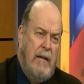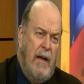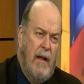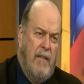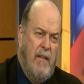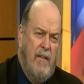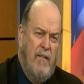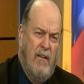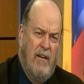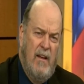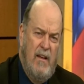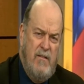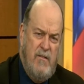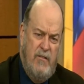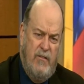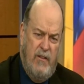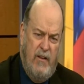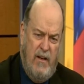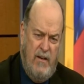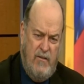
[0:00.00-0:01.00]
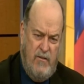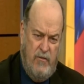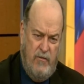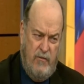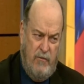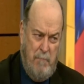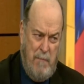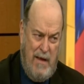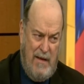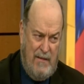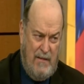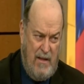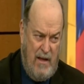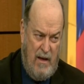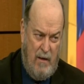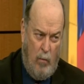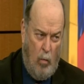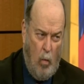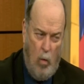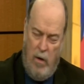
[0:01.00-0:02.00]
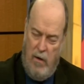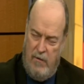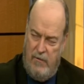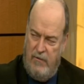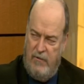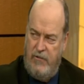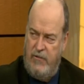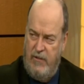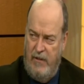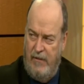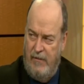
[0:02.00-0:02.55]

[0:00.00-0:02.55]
I think the legislature's met that once